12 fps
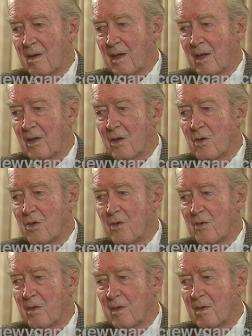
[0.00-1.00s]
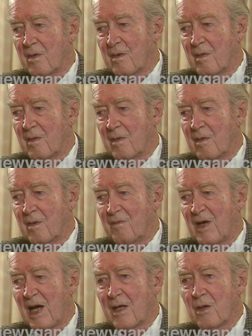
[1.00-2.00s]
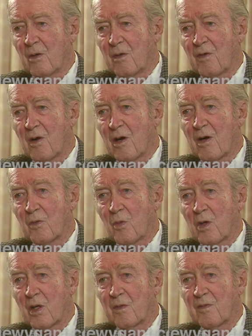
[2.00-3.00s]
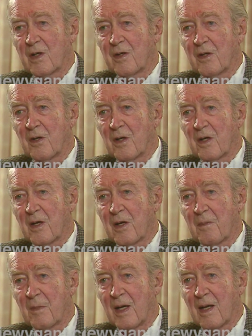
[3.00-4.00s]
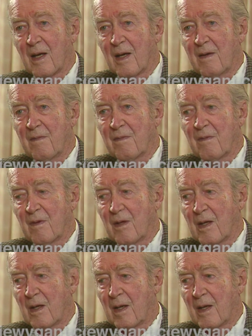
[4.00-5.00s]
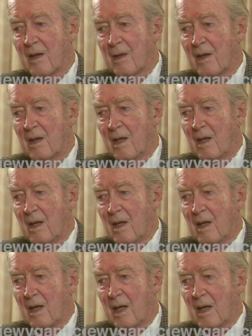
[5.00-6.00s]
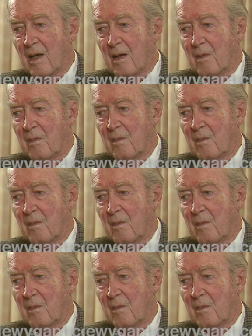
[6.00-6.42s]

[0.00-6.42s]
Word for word: I learned the value of hard work very early in my life. And I,